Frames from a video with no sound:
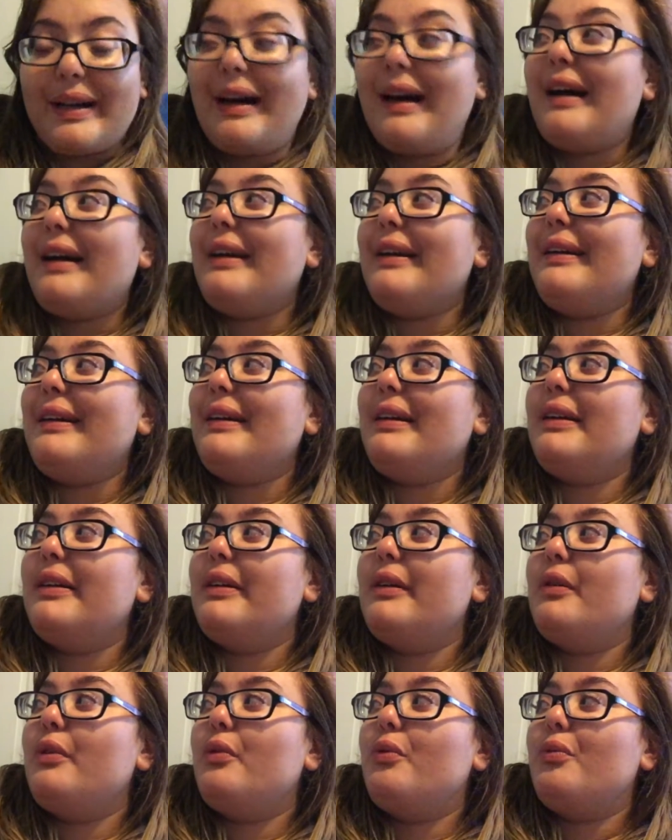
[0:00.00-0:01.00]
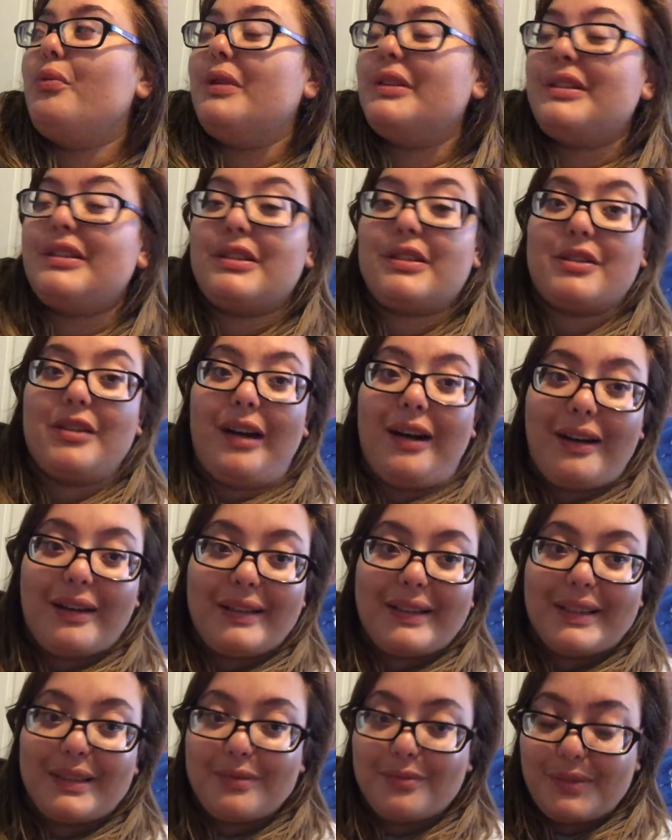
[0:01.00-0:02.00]
I was taught
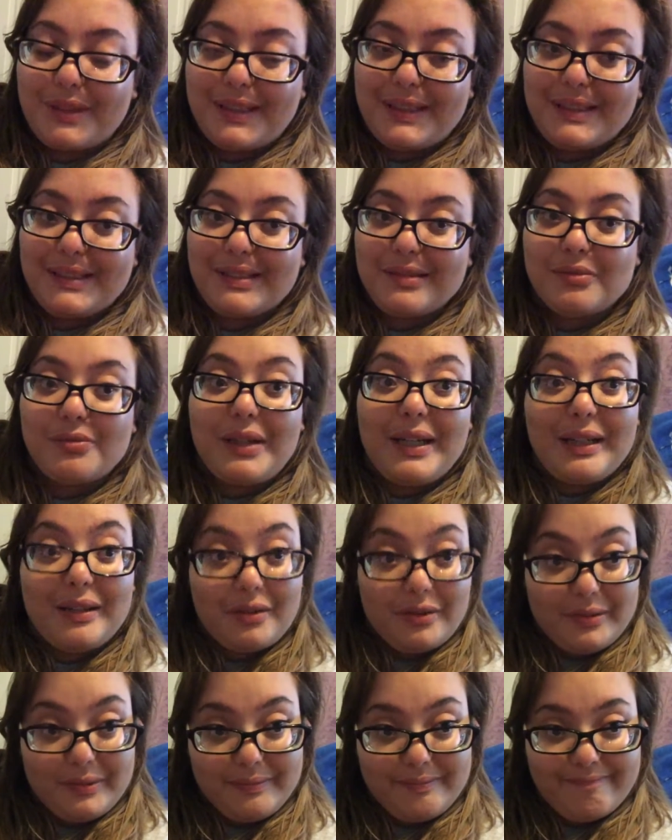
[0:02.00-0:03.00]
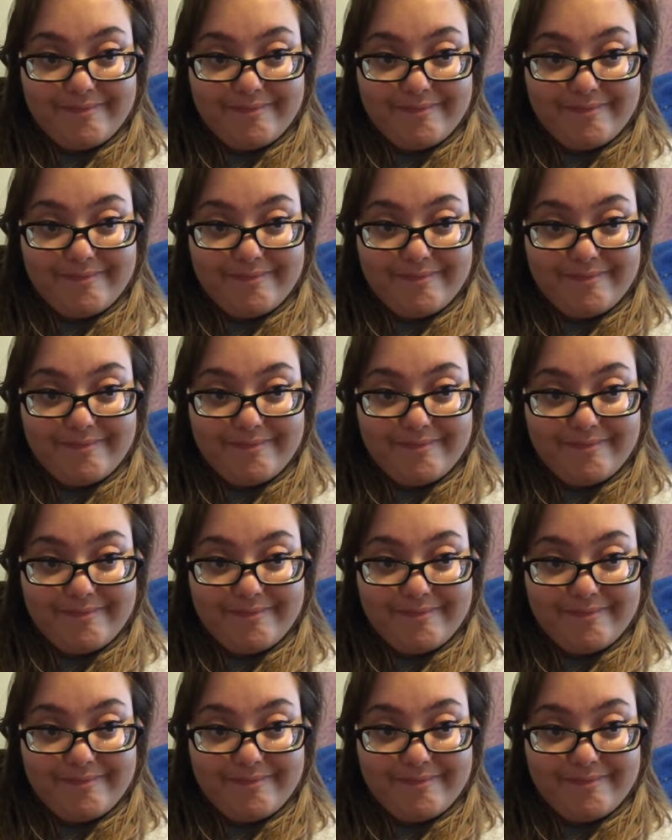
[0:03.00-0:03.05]
and raised well.